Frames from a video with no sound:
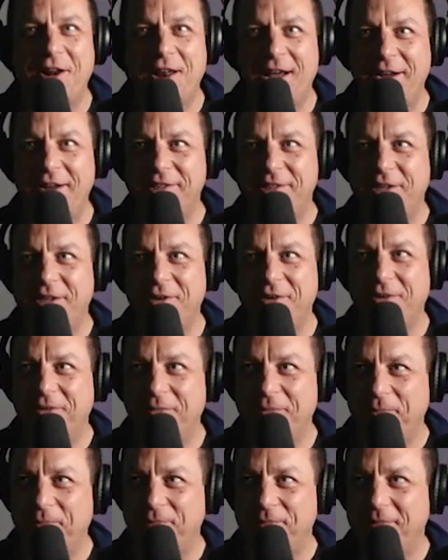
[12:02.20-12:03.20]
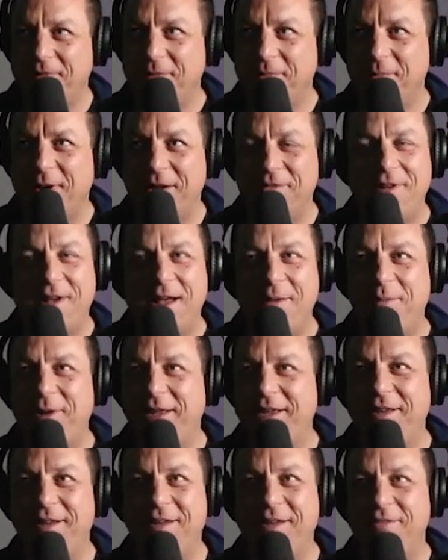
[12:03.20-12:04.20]
out of school. My
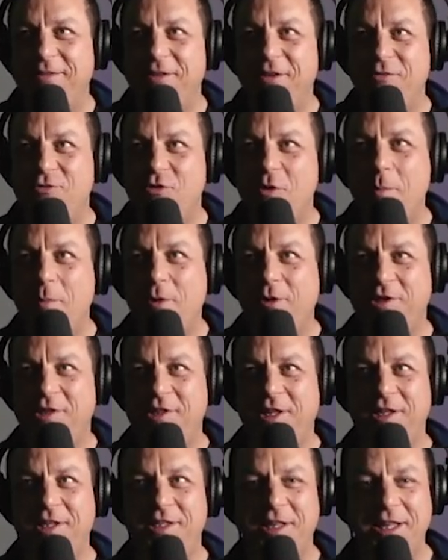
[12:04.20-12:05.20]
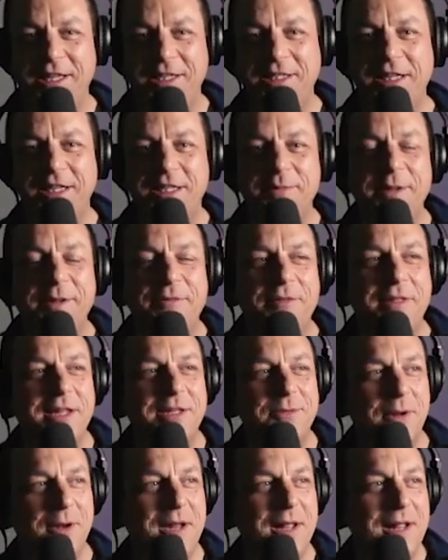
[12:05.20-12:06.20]
family remorselessly teased me for
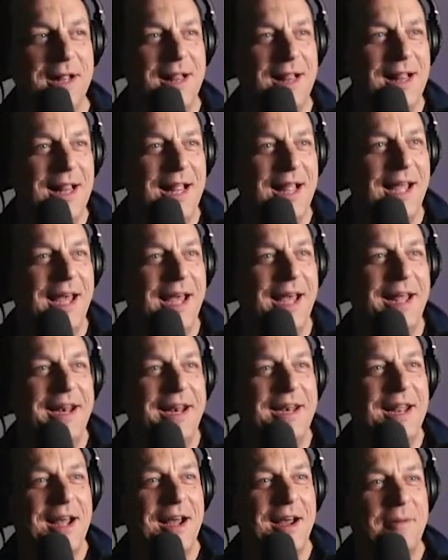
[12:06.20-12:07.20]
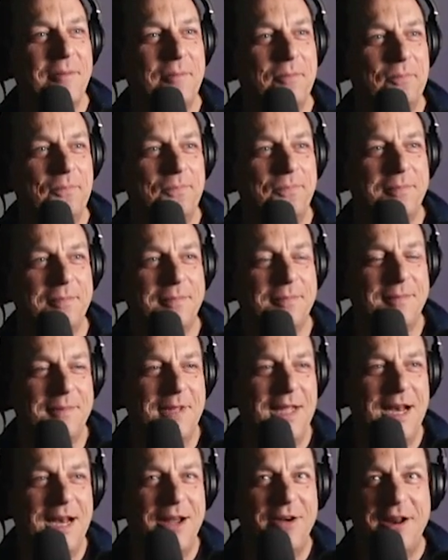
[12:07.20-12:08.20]
this one. And,
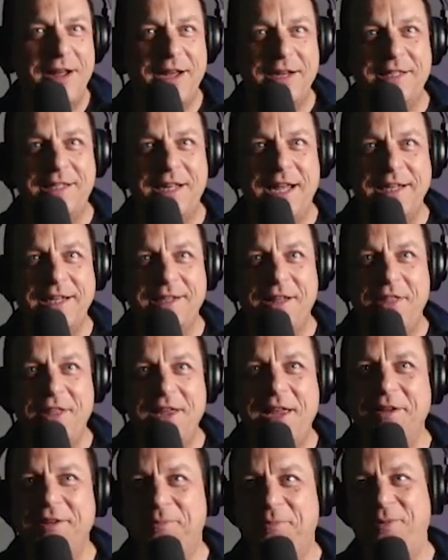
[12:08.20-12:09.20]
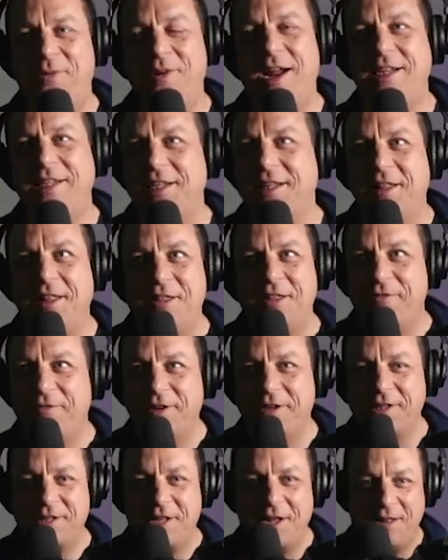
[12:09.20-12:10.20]
you know, and I'd said, I think it was practically the
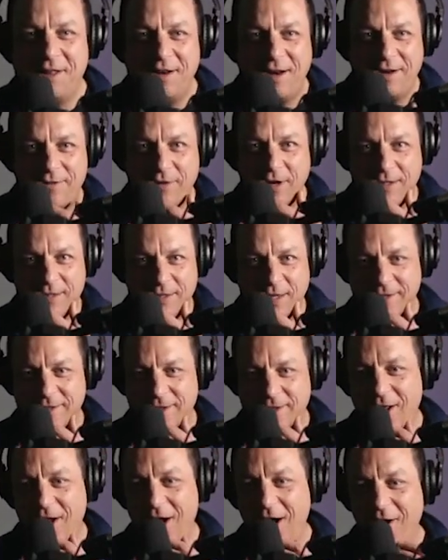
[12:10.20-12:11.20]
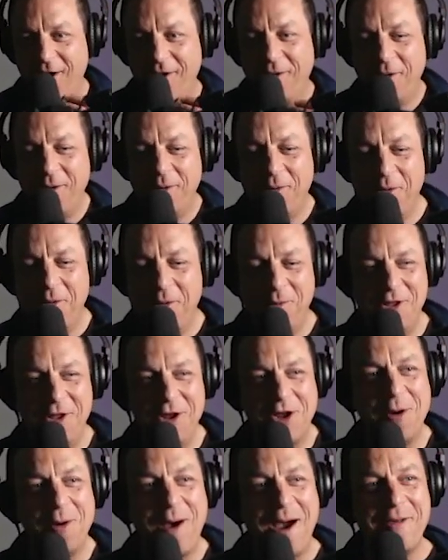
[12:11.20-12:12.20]
first girl that ever asked that. I said, "Oh, will
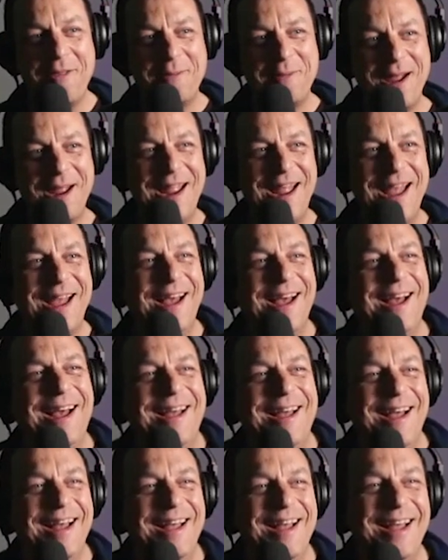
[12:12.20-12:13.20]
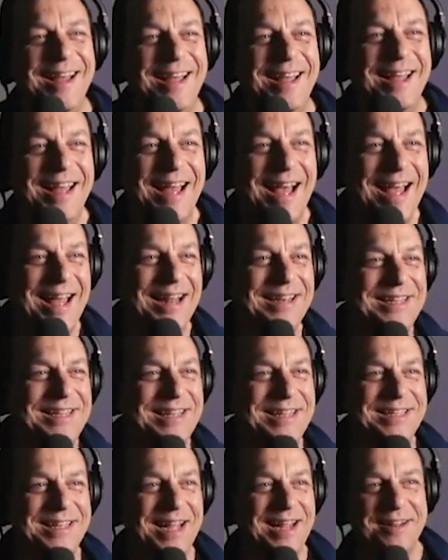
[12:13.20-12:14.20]
you go out with me?" And
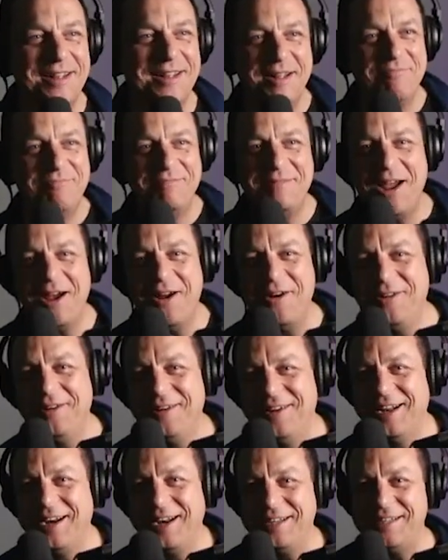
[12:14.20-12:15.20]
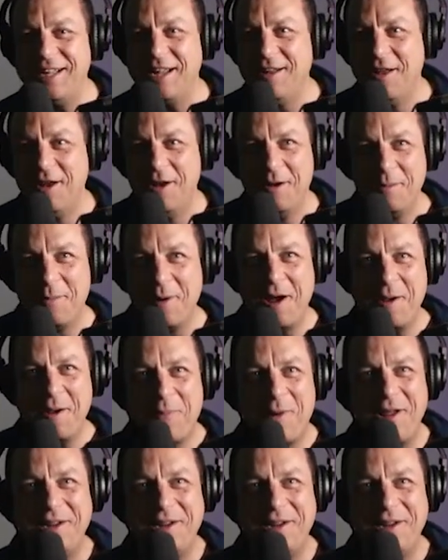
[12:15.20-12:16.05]
she said, "No." And I said, "But I play